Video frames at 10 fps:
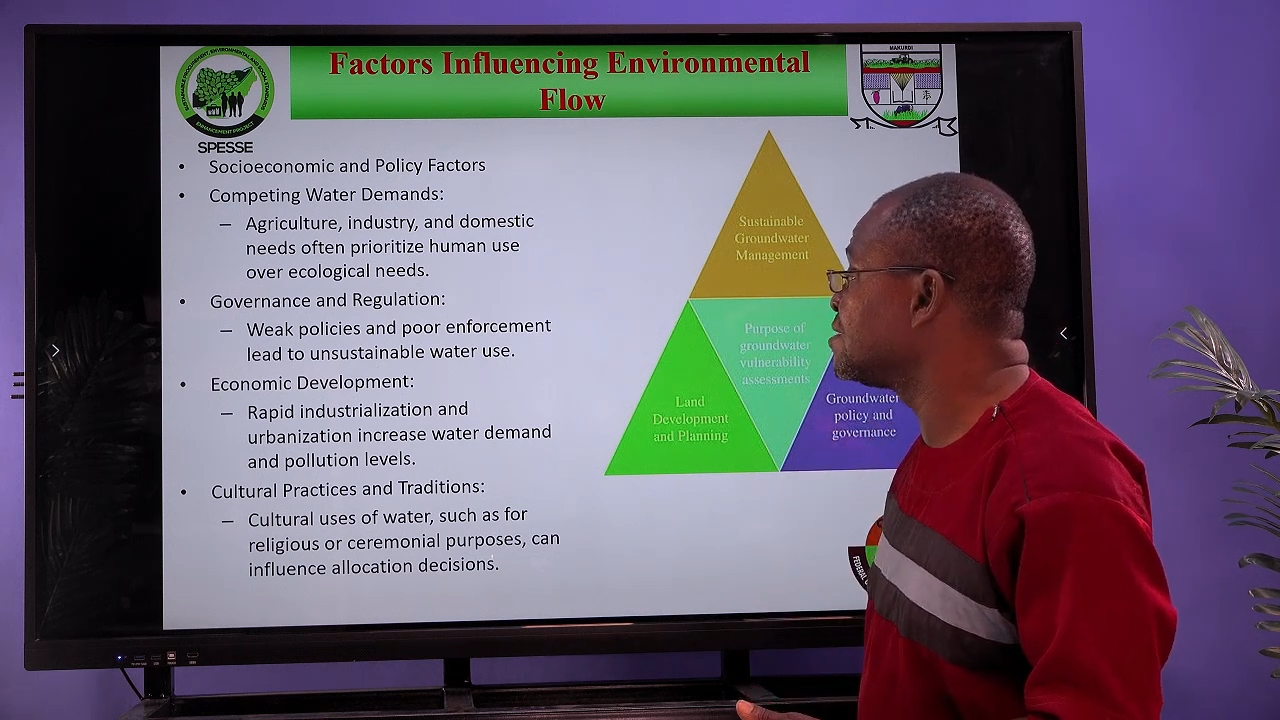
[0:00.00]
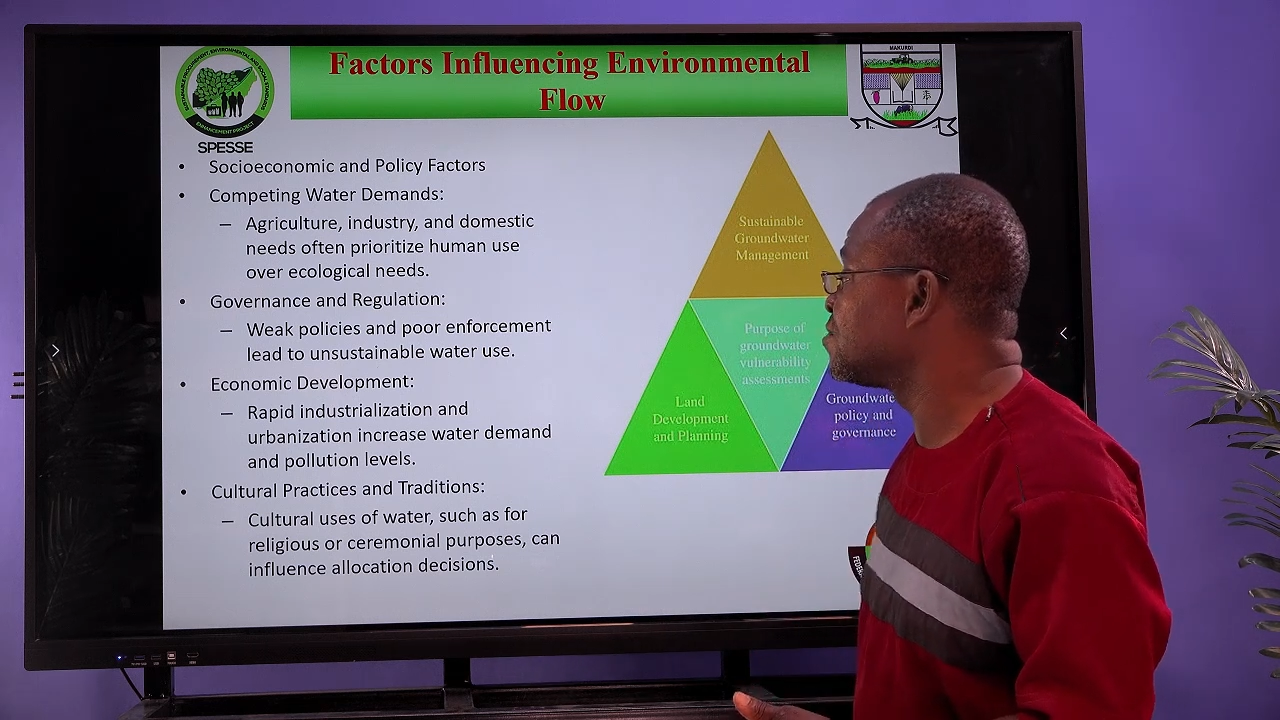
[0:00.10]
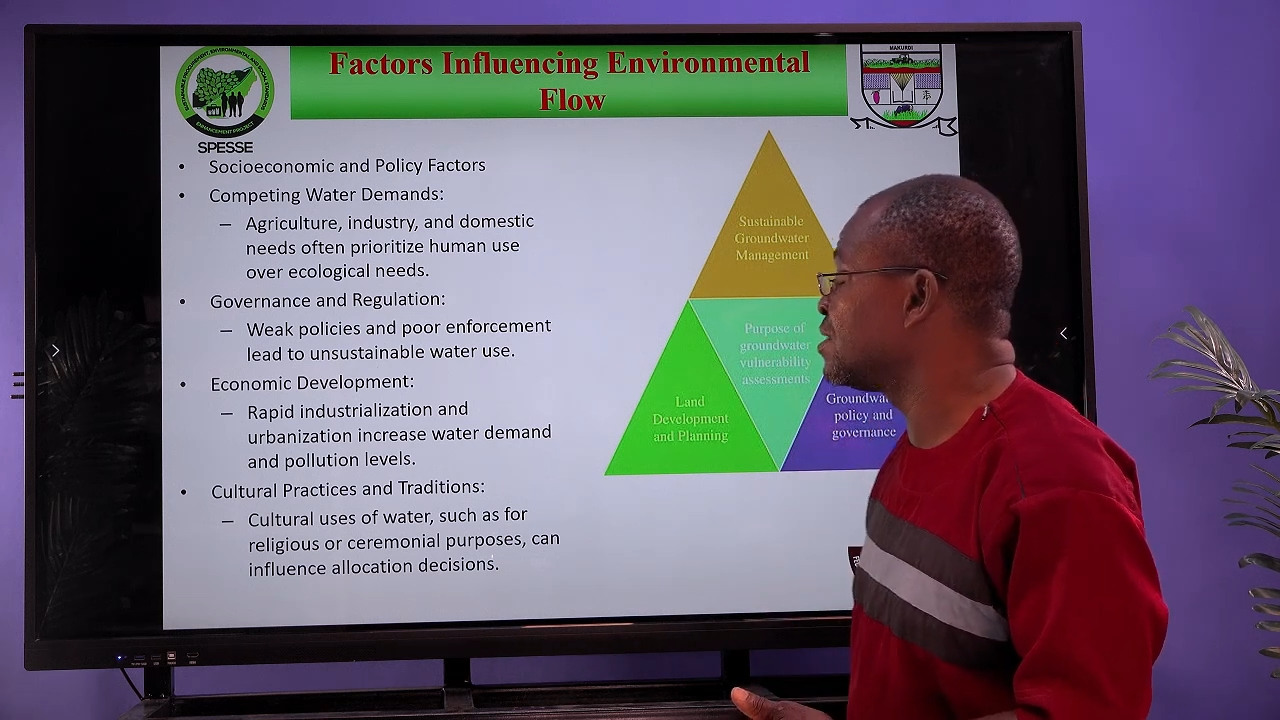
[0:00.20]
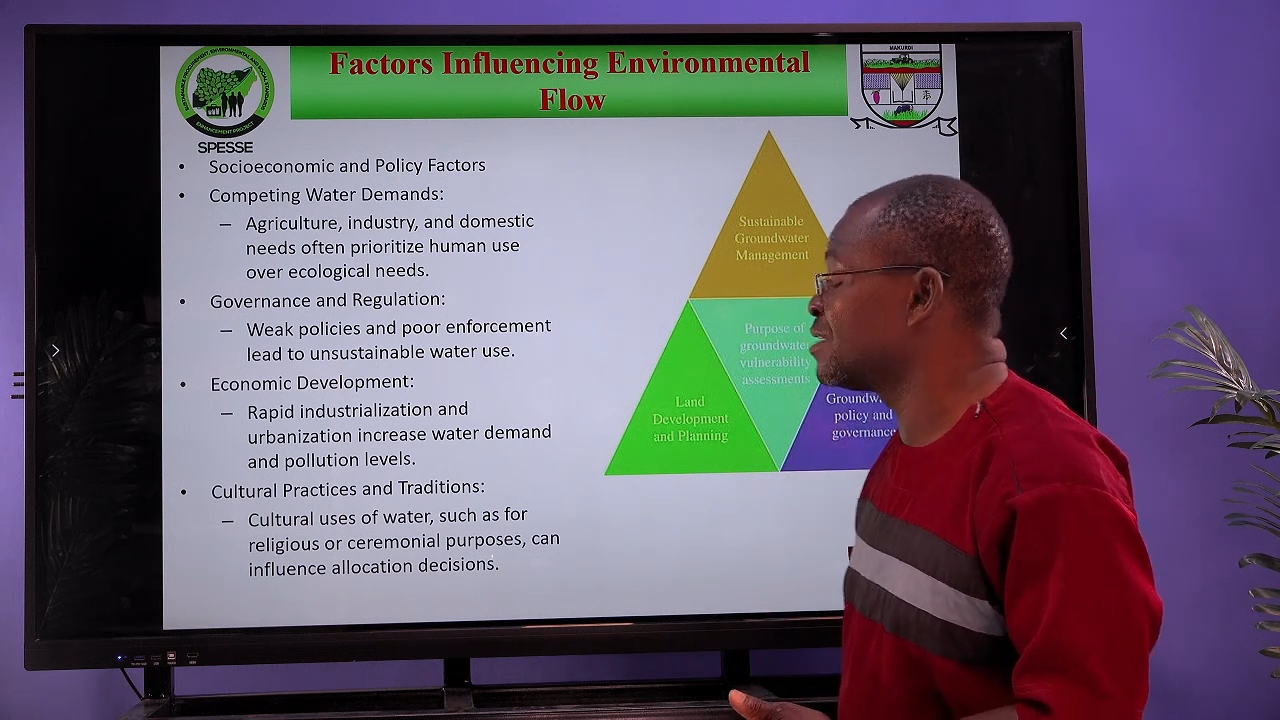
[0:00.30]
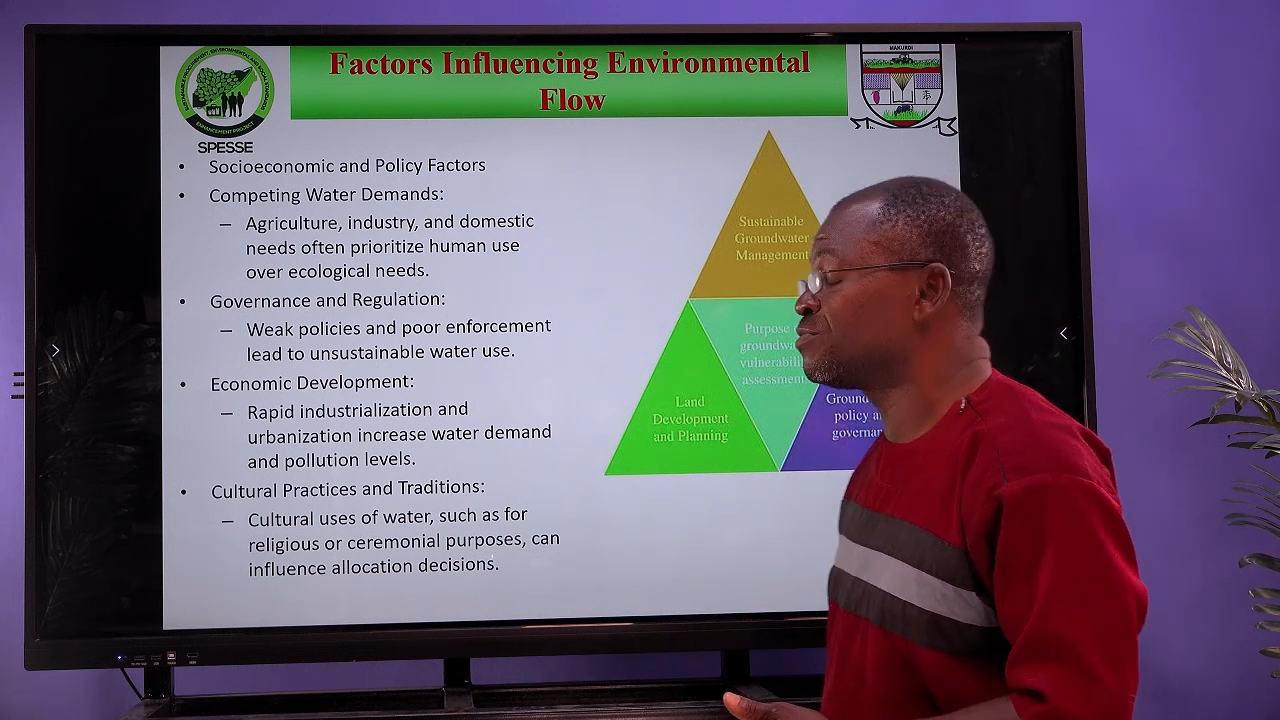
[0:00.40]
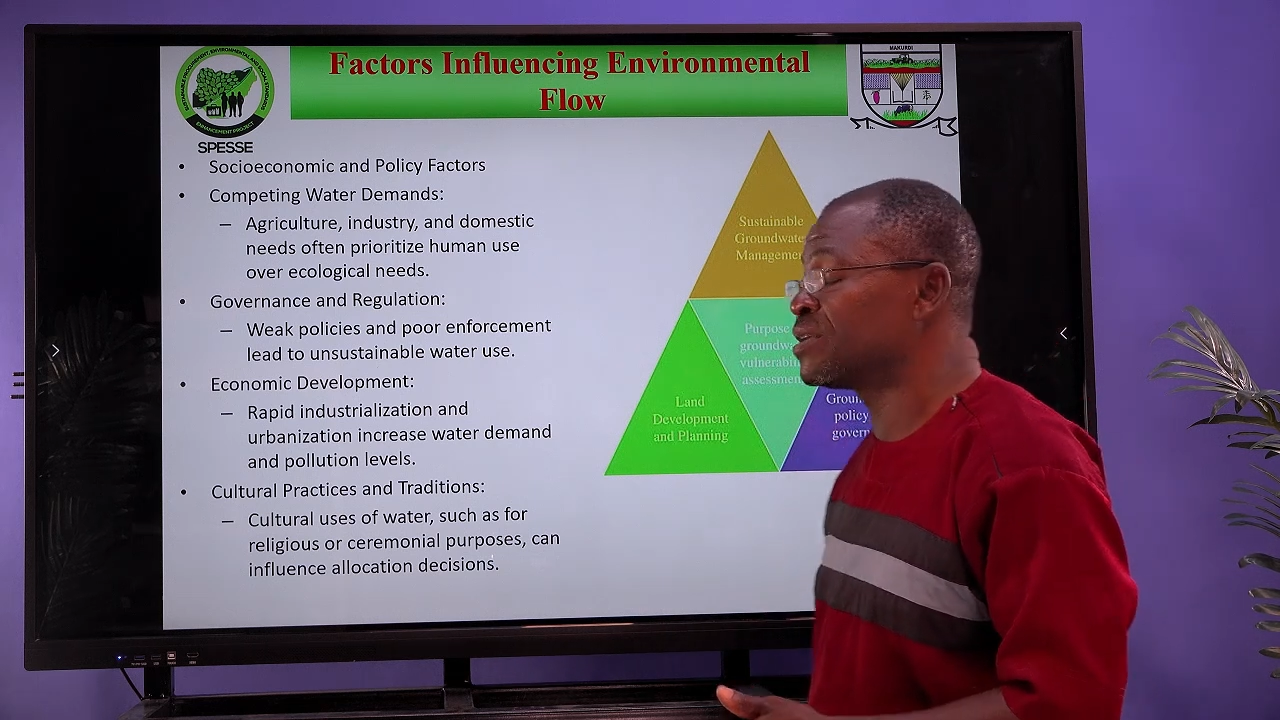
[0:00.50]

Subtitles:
so that we